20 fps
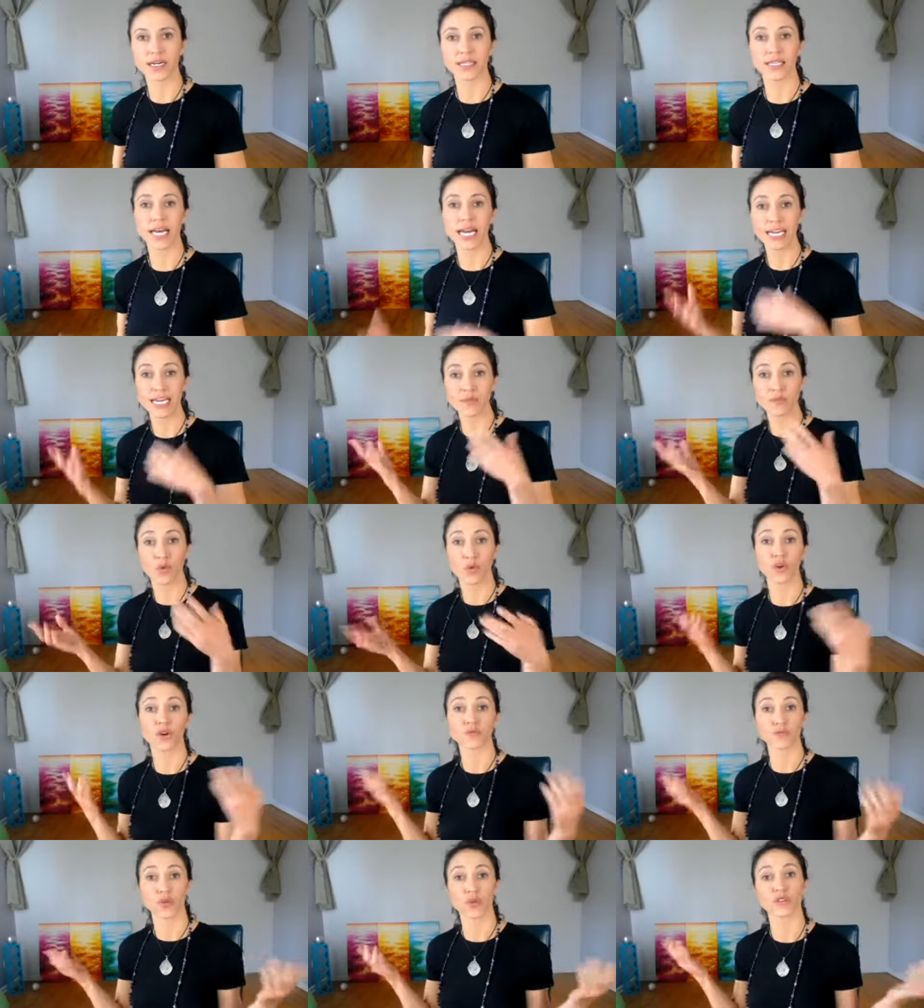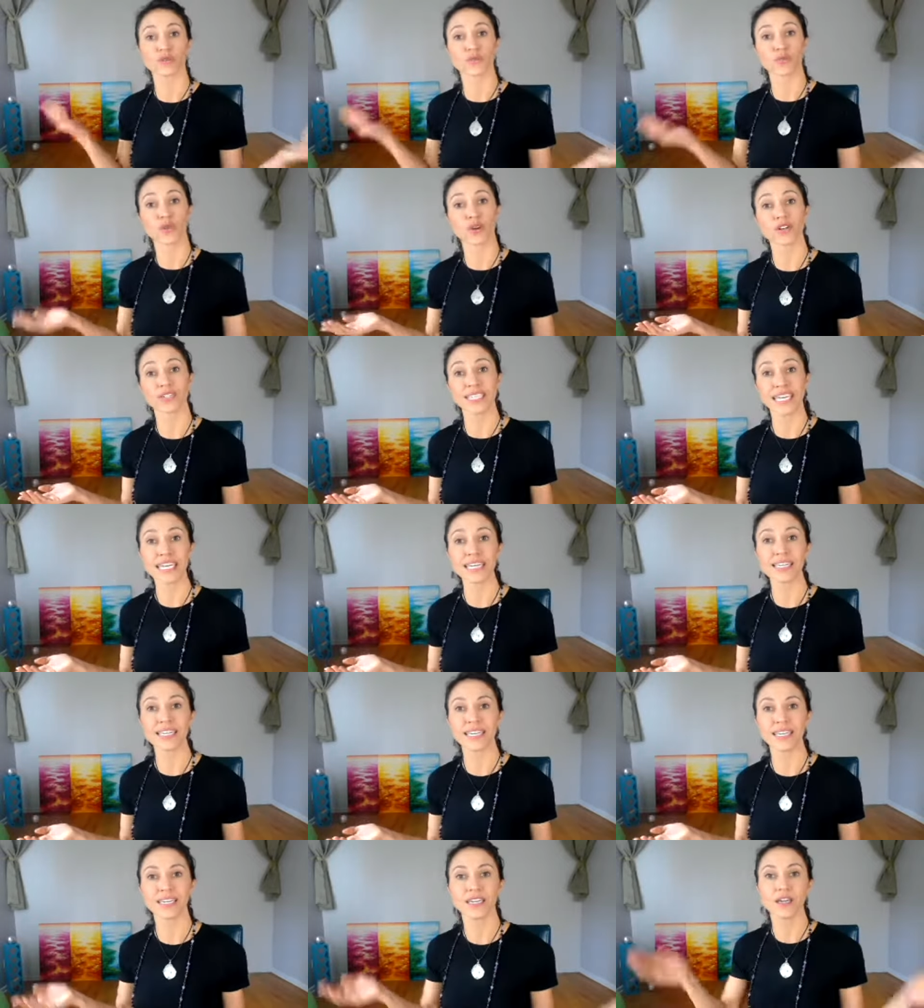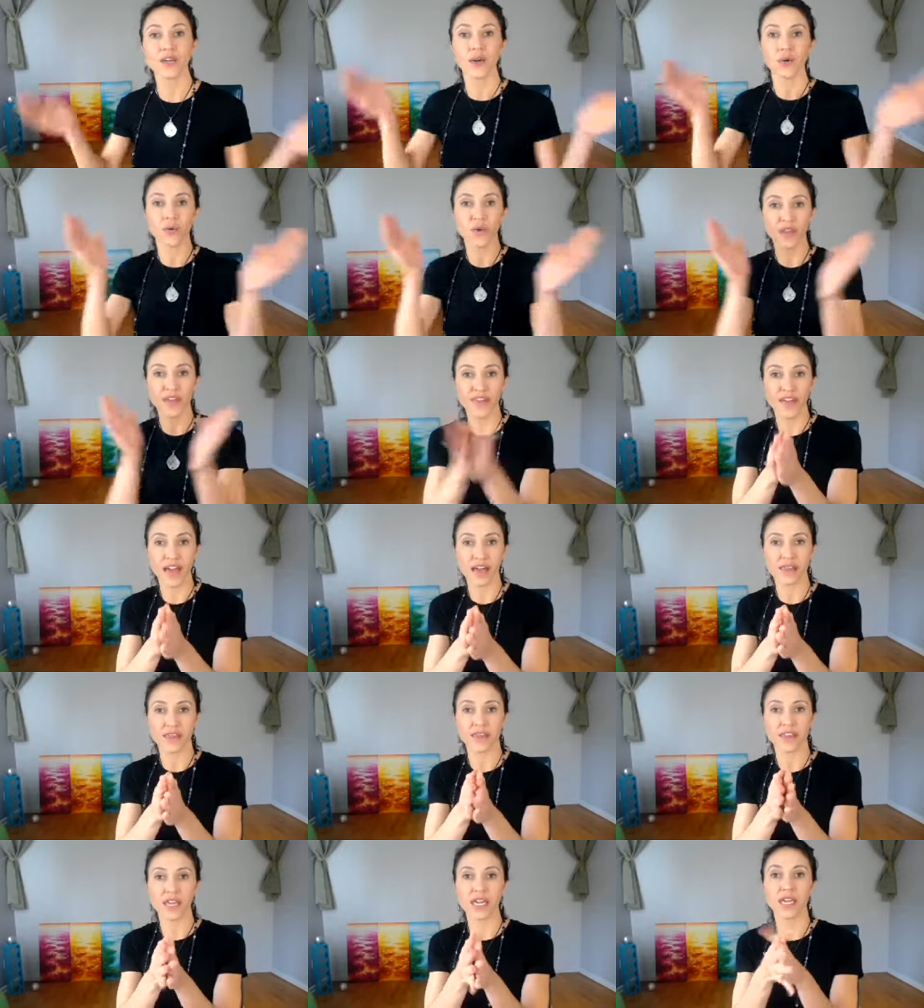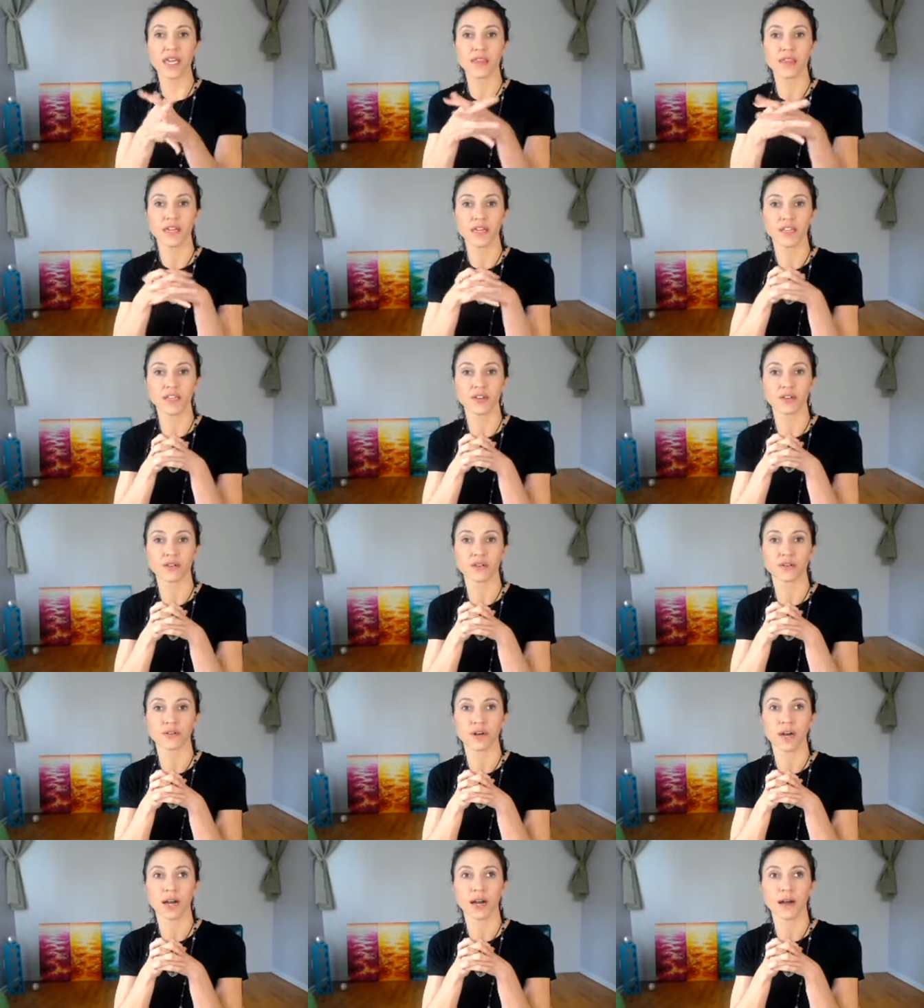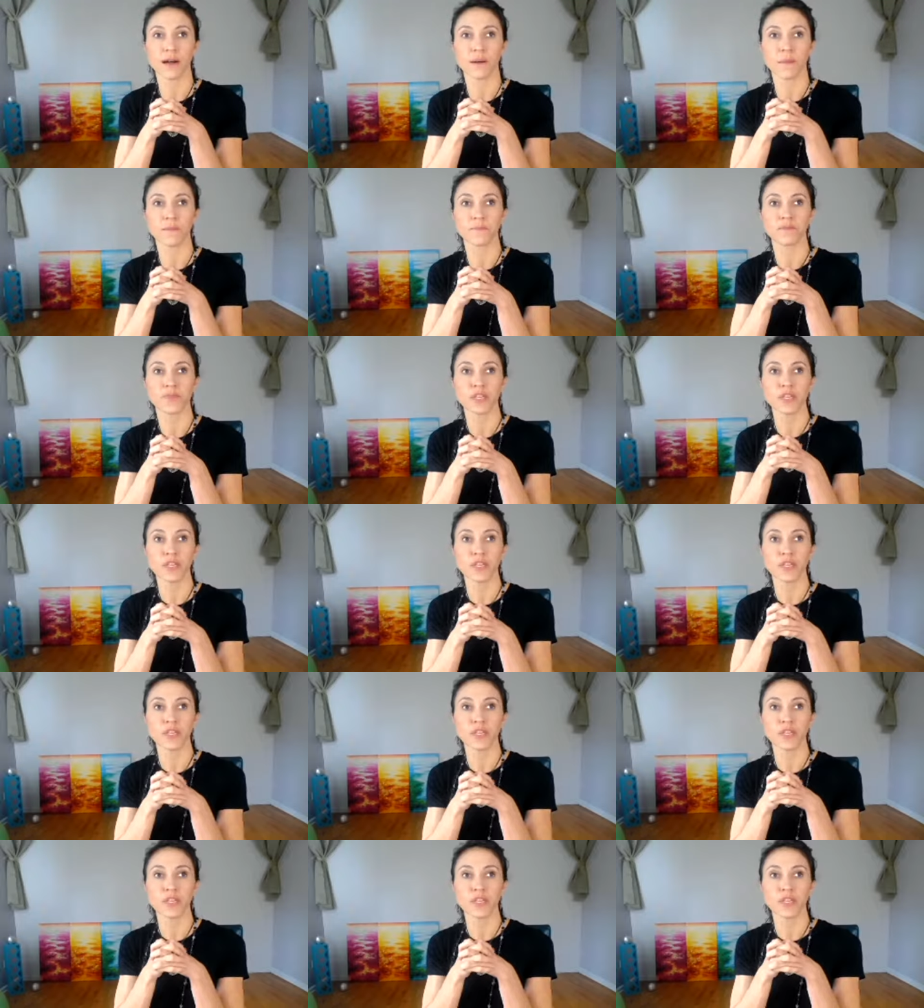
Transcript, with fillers: aligning more and more and more daily with that thing that you're um,